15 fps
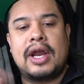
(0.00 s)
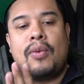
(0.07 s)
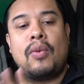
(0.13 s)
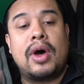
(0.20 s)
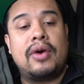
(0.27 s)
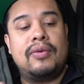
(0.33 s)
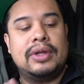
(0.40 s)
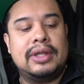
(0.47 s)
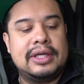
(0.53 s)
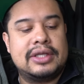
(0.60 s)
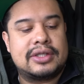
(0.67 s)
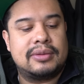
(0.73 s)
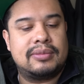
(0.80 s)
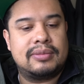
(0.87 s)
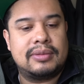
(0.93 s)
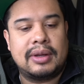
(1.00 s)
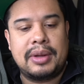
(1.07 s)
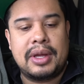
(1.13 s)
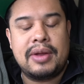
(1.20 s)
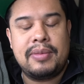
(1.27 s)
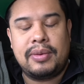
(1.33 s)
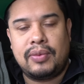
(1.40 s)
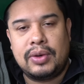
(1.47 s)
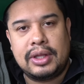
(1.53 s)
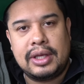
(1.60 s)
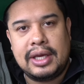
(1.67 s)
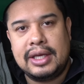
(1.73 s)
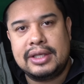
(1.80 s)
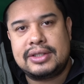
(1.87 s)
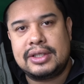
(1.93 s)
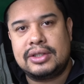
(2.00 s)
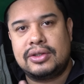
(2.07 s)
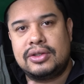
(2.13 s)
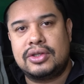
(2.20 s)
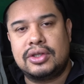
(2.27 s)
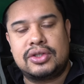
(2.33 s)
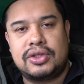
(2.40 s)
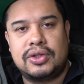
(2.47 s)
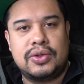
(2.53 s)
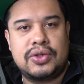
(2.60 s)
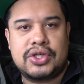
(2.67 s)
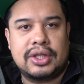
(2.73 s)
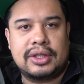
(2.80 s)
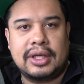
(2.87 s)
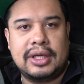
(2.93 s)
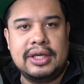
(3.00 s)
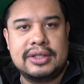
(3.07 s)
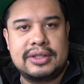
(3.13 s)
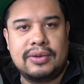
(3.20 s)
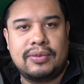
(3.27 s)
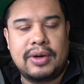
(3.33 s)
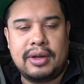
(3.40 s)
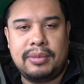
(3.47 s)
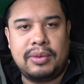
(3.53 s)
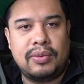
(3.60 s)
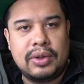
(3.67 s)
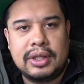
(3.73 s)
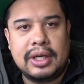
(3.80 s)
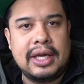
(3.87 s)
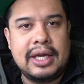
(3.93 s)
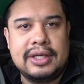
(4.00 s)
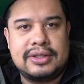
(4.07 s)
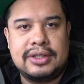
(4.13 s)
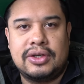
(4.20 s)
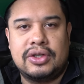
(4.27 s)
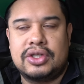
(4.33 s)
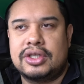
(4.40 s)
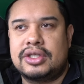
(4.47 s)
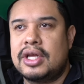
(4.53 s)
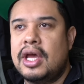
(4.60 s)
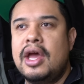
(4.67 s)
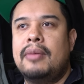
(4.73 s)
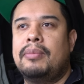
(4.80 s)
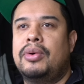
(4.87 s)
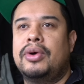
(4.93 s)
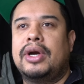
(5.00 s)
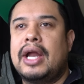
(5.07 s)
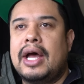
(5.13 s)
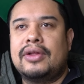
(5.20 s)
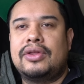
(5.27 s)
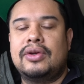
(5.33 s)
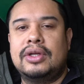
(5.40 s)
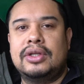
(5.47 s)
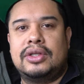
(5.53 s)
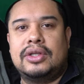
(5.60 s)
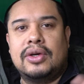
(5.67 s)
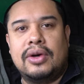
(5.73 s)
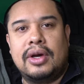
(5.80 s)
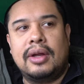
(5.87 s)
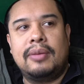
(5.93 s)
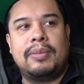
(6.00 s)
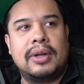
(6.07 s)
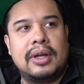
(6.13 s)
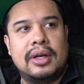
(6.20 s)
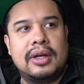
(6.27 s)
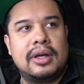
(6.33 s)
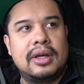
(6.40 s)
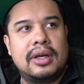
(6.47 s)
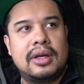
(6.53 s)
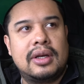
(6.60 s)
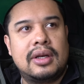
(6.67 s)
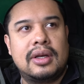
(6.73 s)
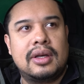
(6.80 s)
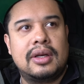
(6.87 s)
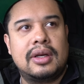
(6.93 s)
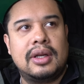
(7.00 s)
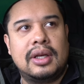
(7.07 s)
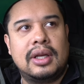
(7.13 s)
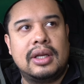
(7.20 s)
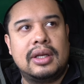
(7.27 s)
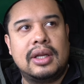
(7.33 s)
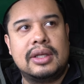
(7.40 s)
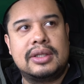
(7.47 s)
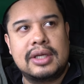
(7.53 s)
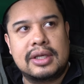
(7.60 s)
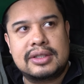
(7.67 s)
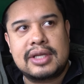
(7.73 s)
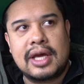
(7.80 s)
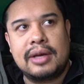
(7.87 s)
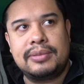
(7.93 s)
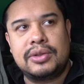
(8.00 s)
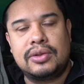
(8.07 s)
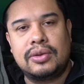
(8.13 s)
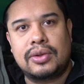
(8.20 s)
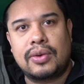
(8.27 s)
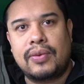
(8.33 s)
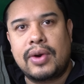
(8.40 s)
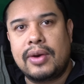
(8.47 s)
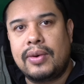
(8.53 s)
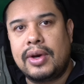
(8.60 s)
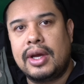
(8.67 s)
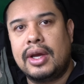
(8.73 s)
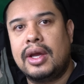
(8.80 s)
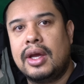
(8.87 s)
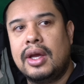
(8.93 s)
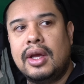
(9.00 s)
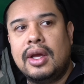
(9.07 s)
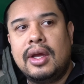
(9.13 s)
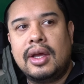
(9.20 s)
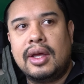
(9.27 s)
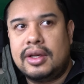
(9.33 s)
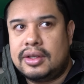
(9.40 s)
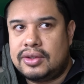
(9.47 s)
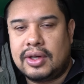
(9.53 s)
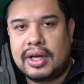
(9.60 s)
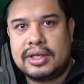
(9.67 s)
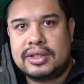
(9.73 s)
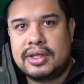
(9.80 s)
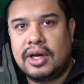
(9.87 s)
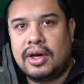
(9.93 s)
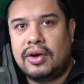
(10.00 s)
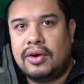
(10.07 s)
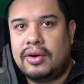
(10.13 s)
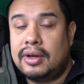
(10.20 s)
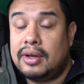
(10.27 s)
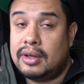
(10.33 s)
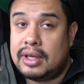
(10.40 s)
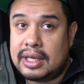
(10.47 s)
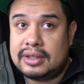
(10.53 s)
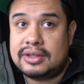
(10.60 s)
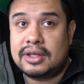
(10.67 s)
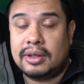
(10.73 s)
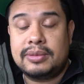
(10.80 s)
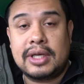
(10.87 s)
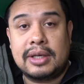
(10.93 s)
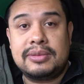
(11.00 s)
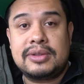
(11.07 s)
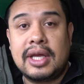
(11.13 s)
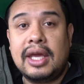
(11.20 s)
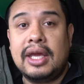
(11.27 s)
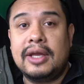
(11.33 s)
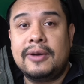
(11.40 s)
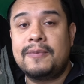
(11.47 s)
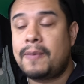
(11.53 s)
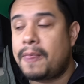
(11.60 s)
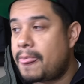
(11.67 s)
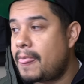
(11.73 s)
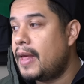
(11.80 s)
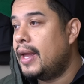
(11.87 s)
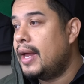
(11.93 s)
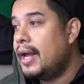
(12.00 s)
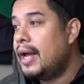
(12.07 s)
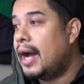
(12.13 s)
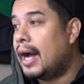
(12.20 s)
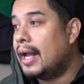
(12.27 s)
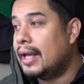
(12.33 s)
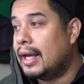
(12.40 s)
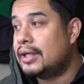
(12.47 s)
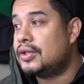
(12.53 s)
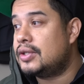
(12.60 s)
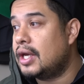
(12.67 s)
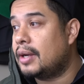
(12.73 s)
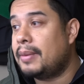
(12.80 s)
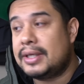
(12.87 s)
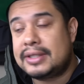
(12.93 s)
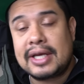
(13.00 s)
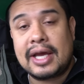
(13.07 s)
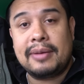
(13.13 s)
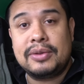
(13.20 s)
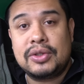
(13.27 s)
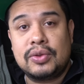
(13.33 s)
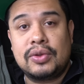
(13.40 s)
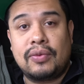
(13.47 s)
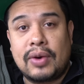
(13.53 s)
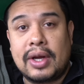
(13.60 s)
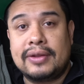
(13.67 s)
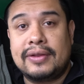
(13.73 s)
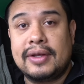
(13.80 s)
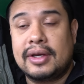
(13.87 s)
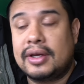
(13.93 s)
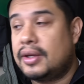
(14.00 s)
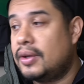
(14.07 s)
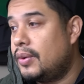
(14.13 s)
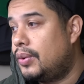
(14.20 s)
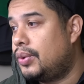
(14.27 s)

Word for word: that I want to release them. I mean, it'd be really easy to just do shit the easy way. It'd be really easy to just put it out there and do it, but It, it, it takes time to do it the right way, and as you guys know, and sometimes hate, I like to take my time in doing the right thing.